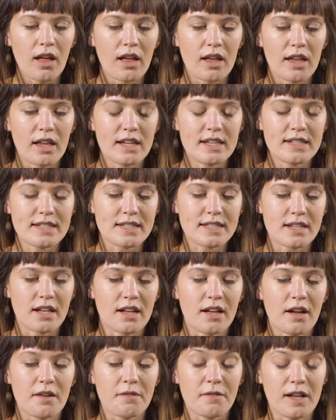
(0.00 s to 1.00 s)
is
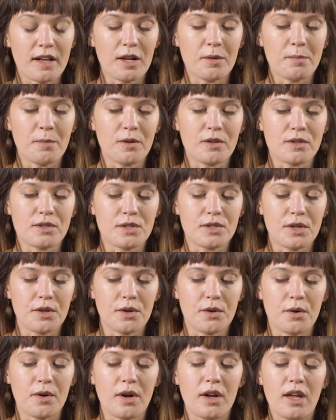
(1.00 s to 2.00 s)
available
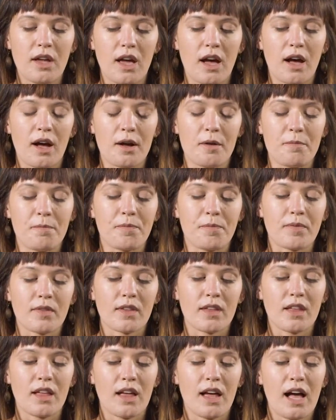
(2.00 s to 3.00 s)
to
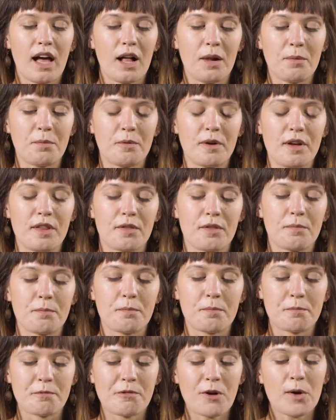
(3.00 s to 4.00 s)
help with
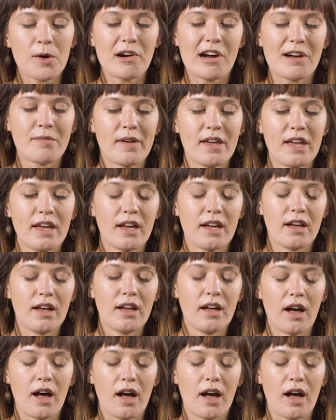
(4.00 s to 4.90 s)
programming,